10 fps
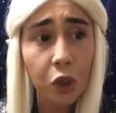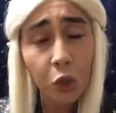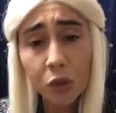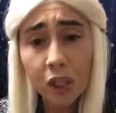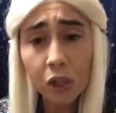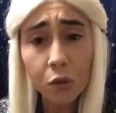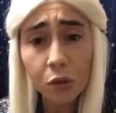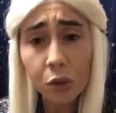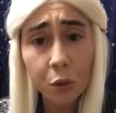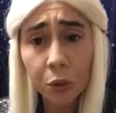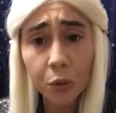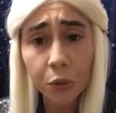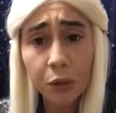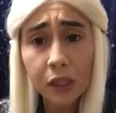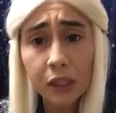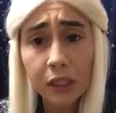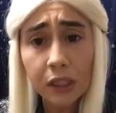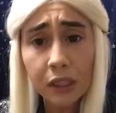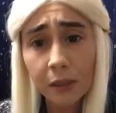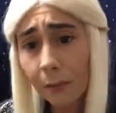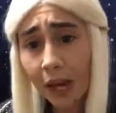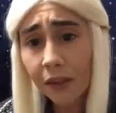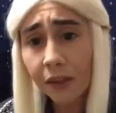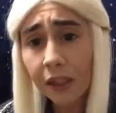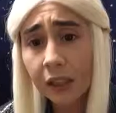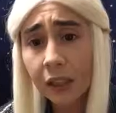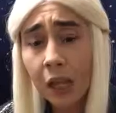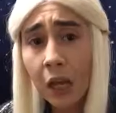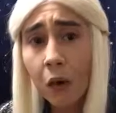using those tools is a bad thing.